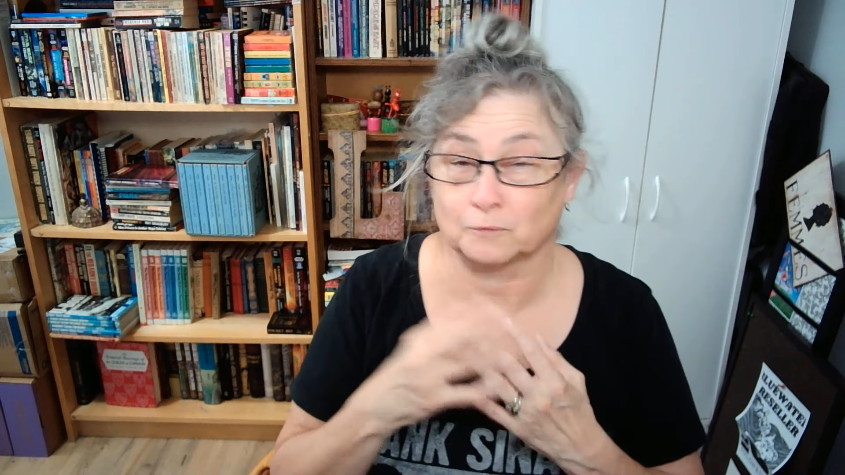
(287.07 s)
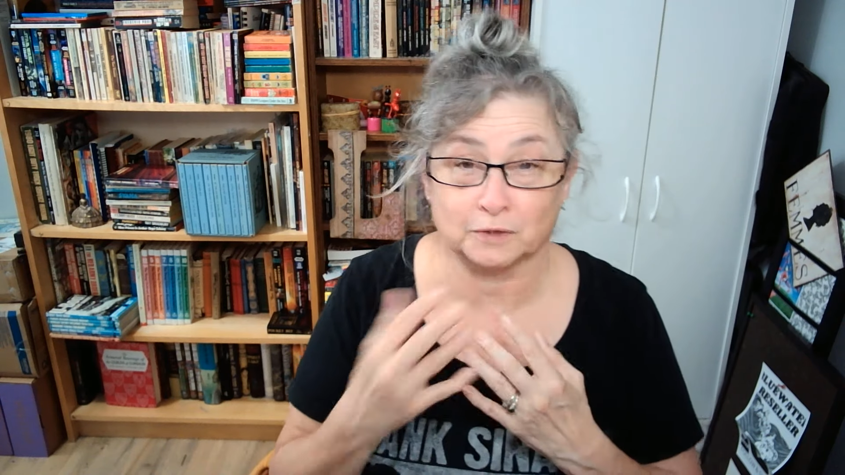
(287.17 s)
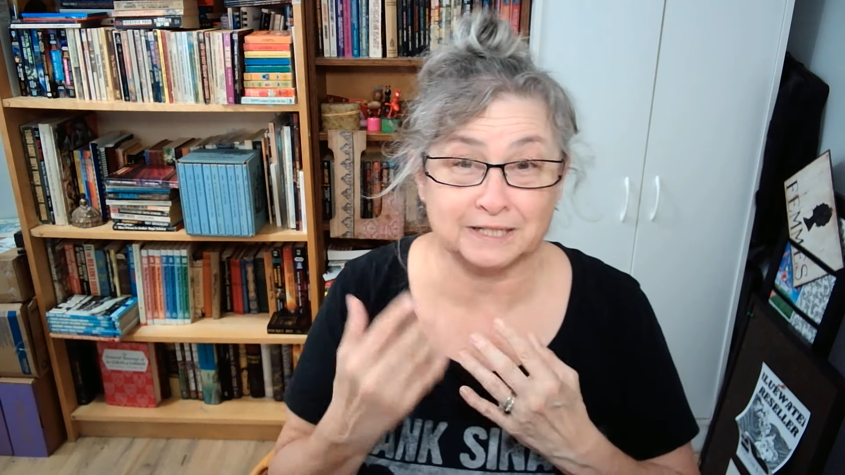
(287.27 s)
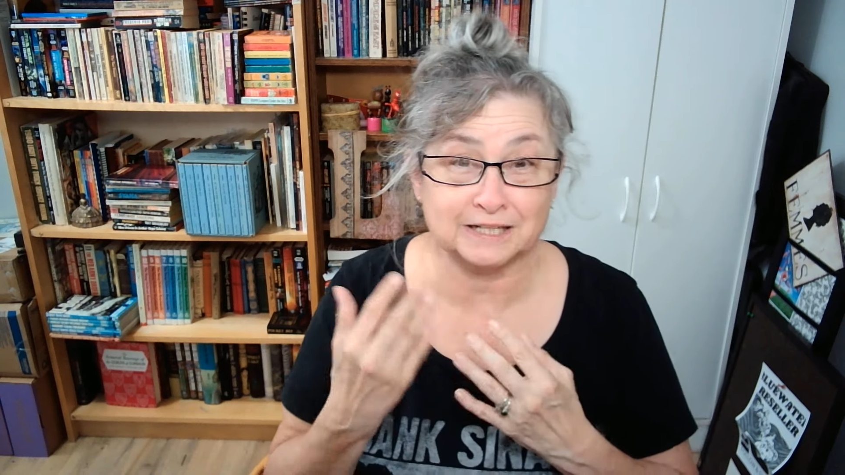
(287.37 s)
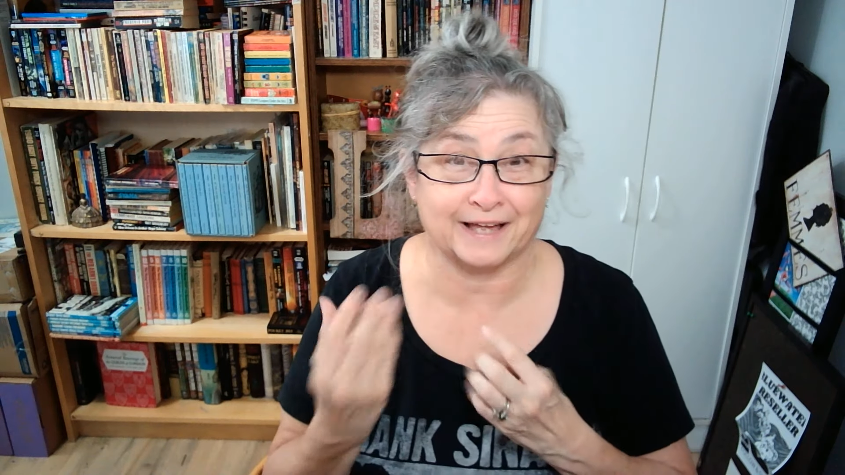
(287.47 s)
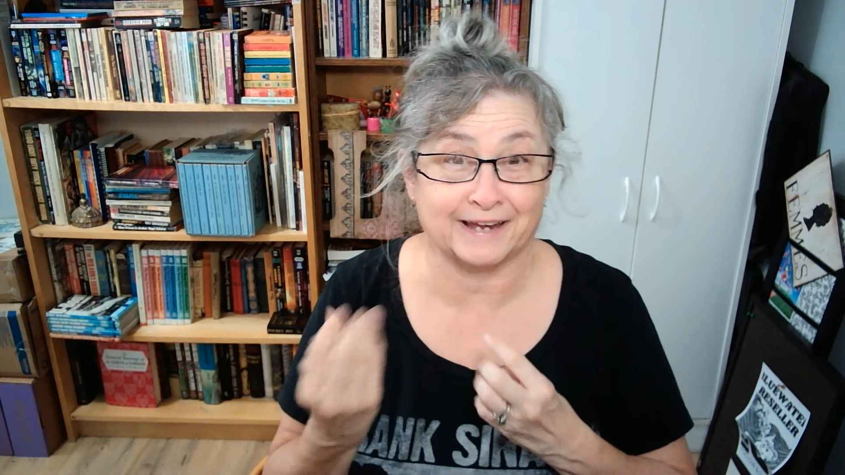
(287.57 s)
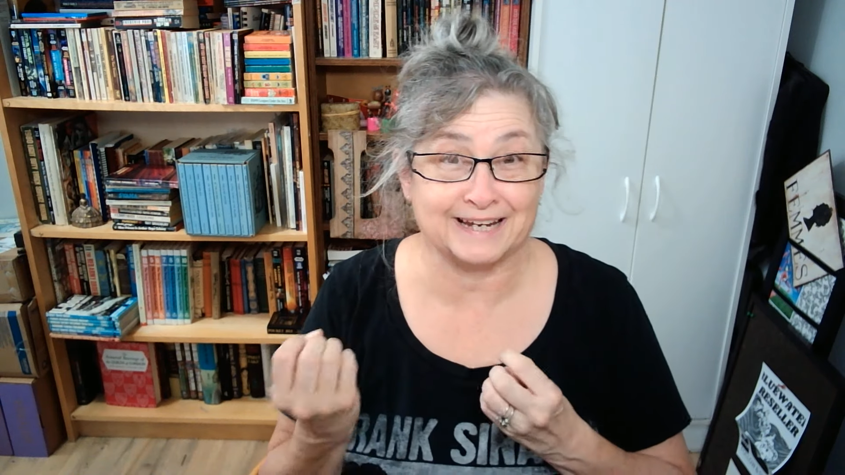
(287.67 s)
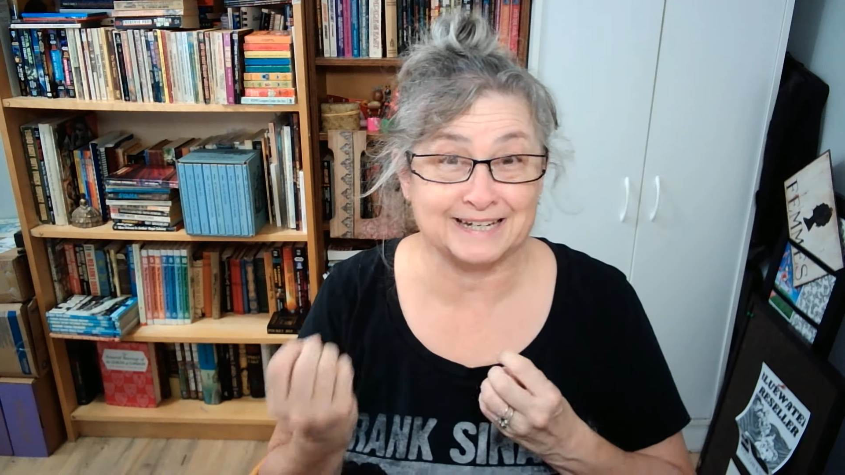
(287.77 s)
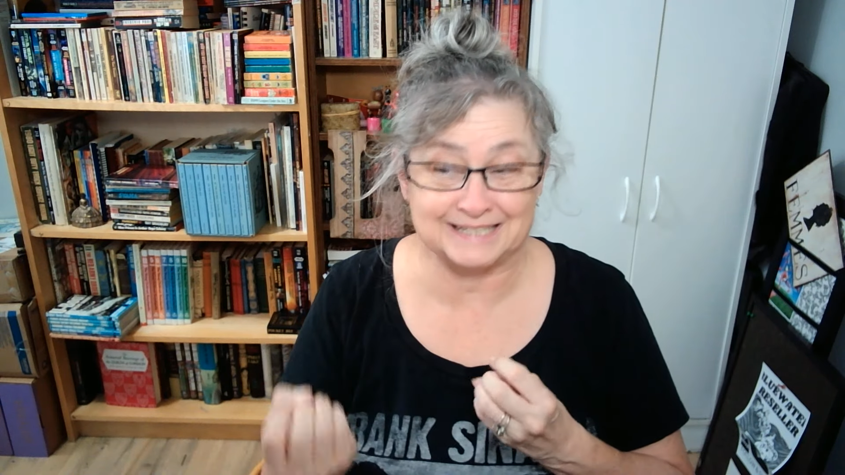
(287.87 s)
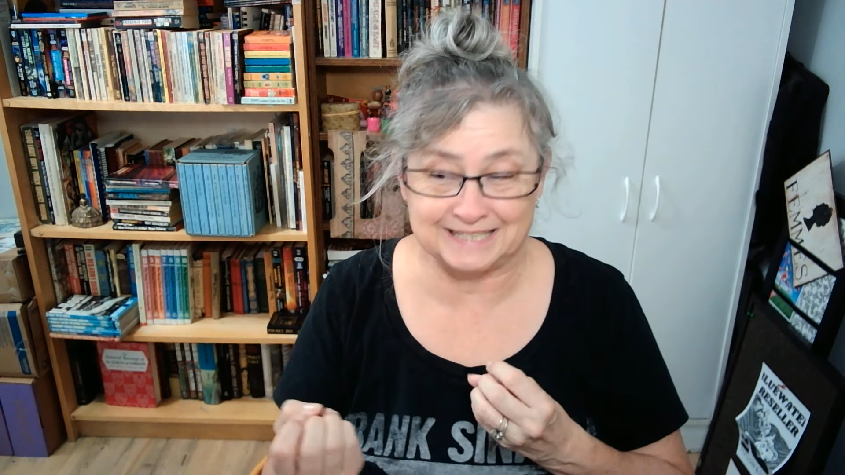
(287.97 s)
really glad I
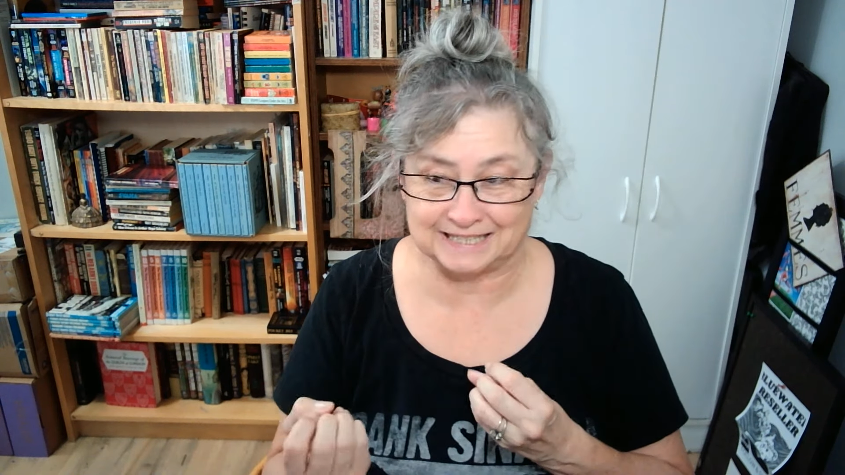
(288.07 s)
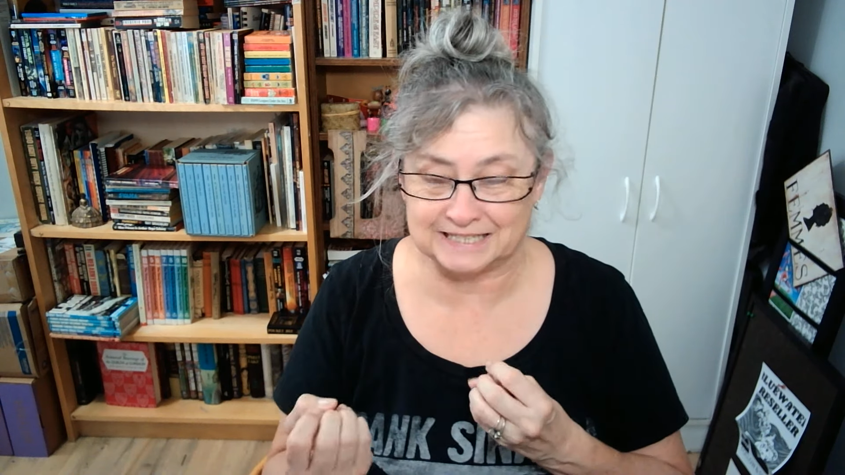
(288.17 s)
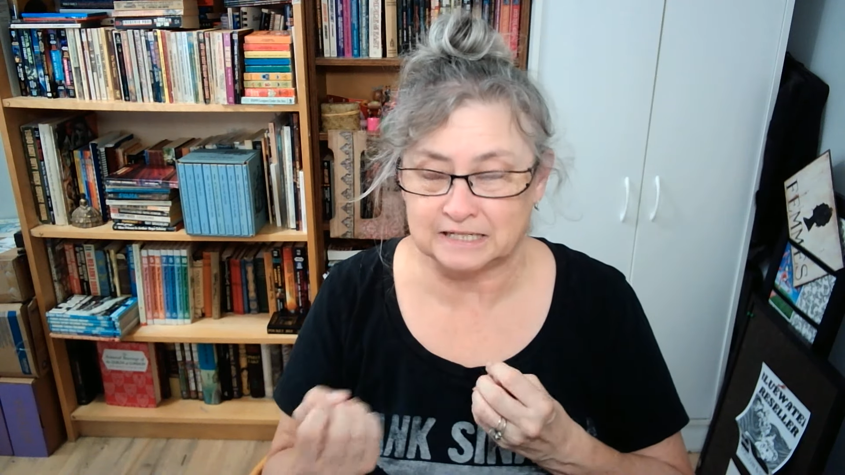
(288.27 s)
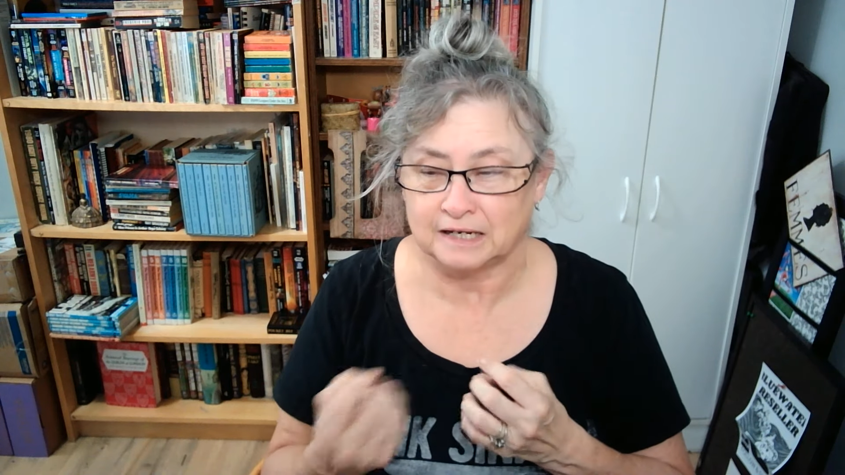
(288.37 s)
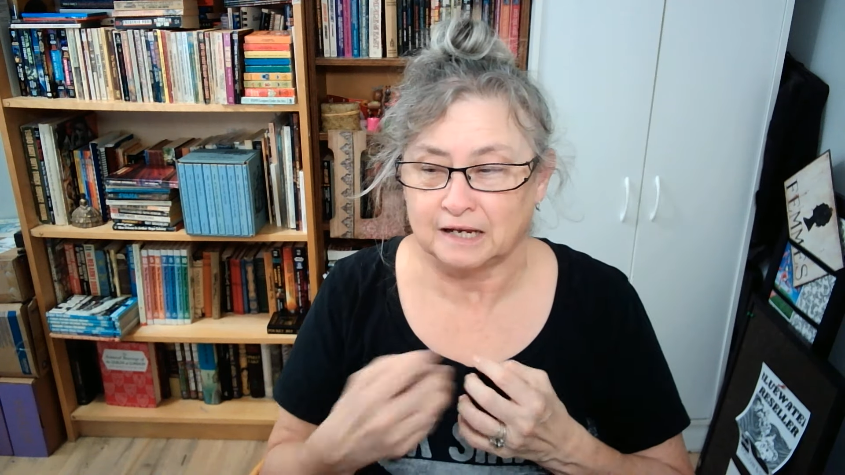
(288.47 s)
did.